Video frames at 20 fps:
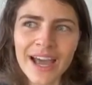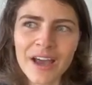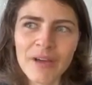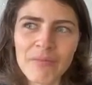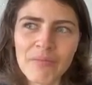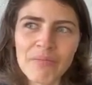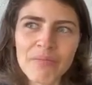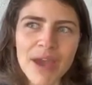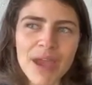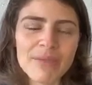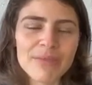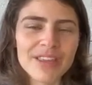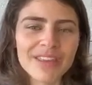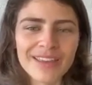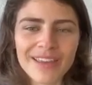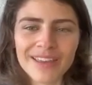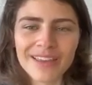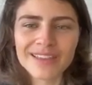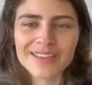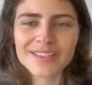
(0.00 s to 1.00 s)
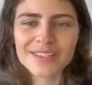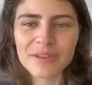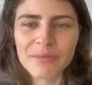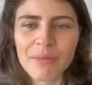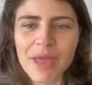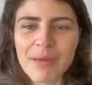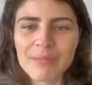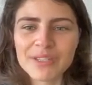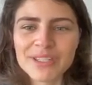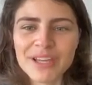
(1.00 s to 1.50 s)
maybe there is some
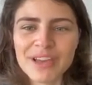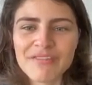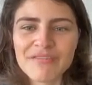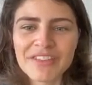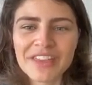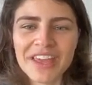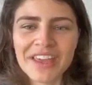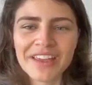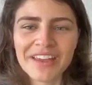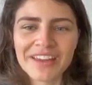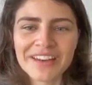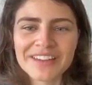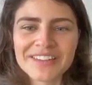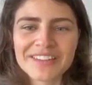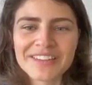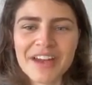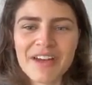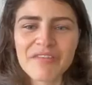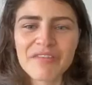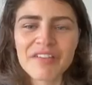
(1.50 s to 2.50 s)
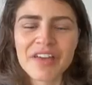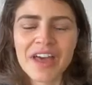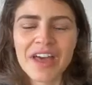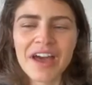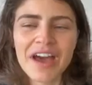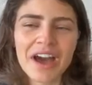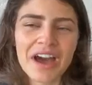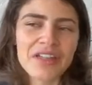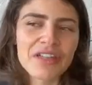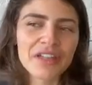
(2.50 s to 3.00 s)
appetite for that kind of stuff.
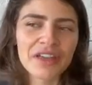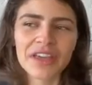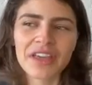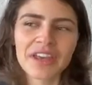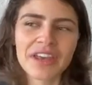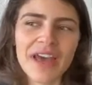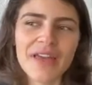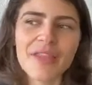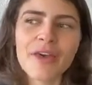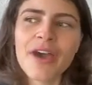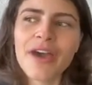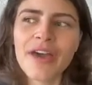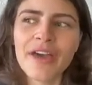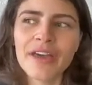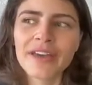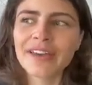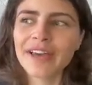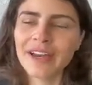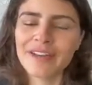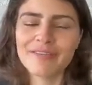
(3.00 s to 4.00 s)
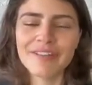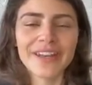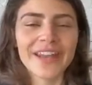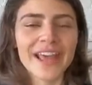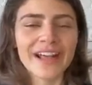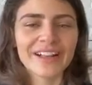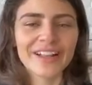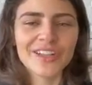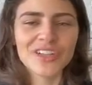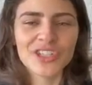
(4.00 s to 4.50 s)
I think another kind of
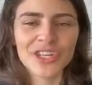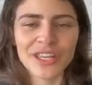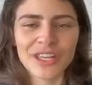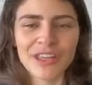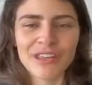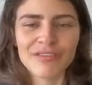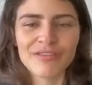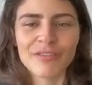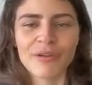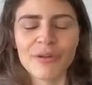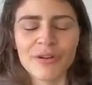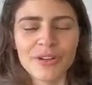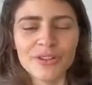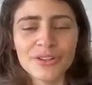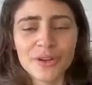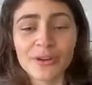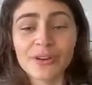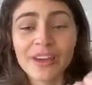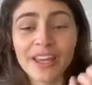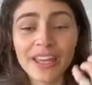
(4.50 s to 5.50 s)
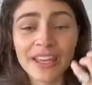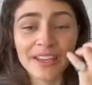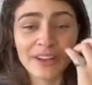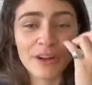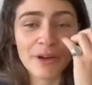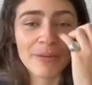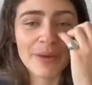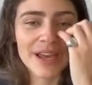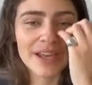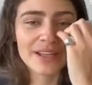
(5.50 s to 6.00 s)
analogy for donut
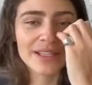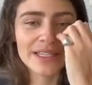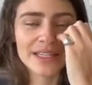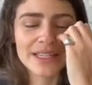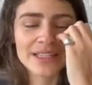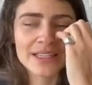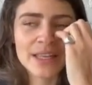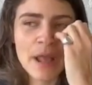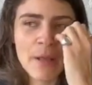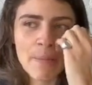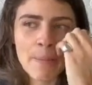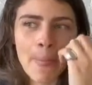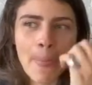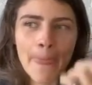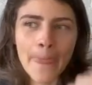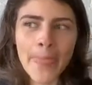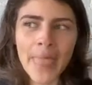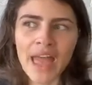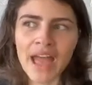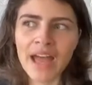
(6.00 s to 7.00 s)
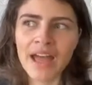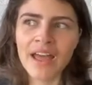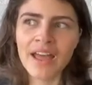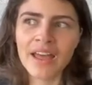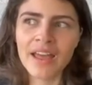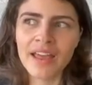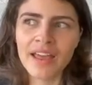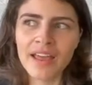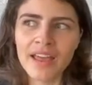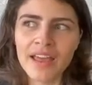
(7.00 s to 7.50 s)
economics is
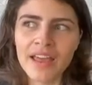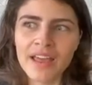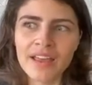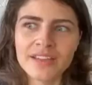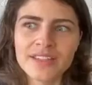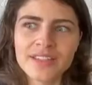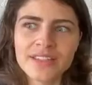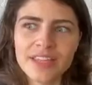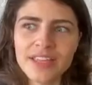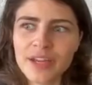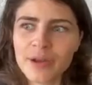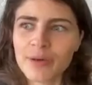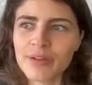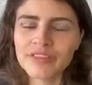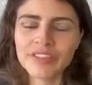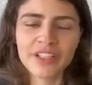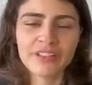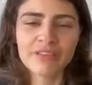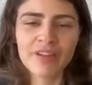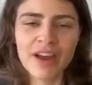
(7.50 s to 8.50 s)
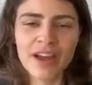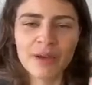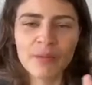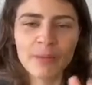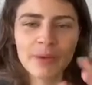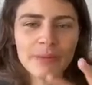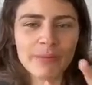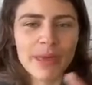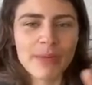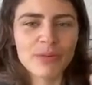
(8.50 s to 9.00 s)
it's the equivalent, right,
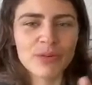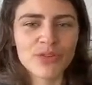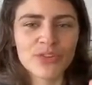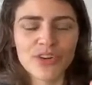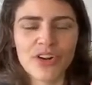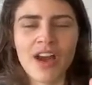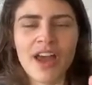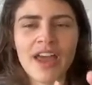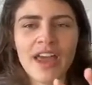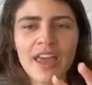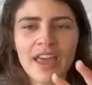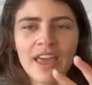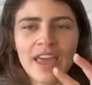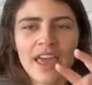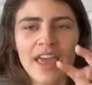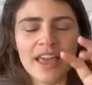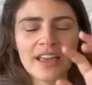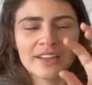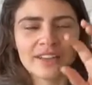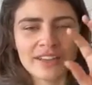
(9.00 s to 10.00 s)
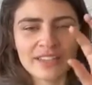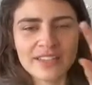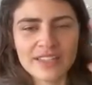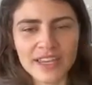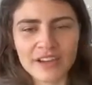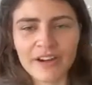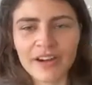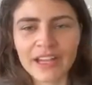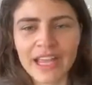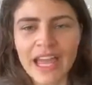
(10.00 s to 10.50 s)
when people try and
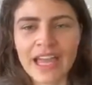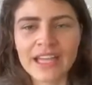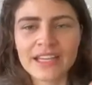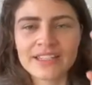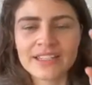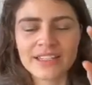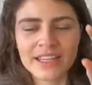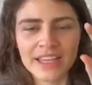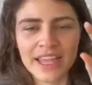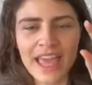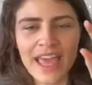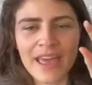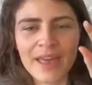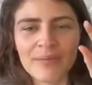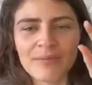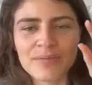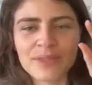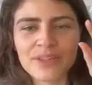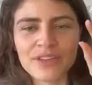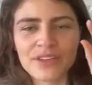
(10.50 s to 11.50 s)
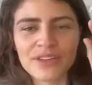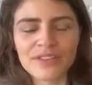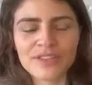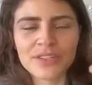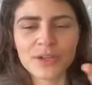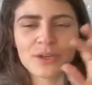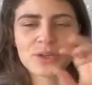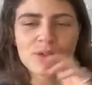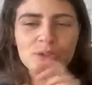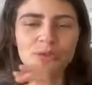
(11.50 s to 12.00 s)
segregate the camps of
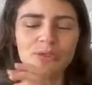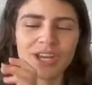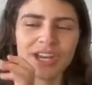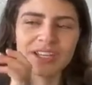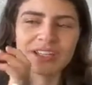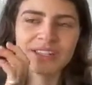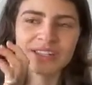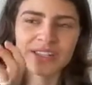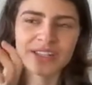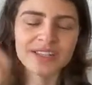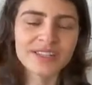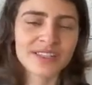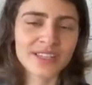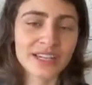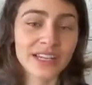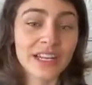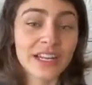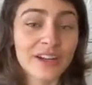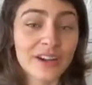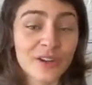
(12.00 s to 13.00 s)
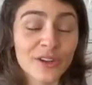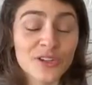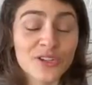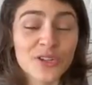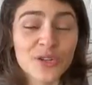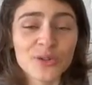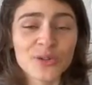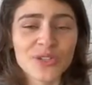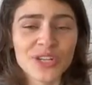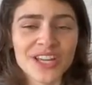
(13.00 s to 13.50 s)
social justice and
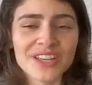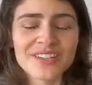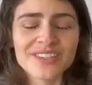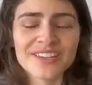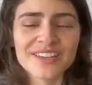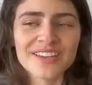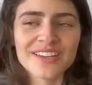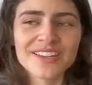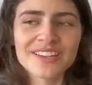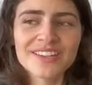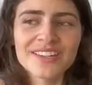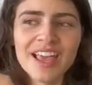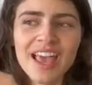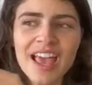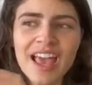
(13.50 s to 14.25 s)
ecological justice,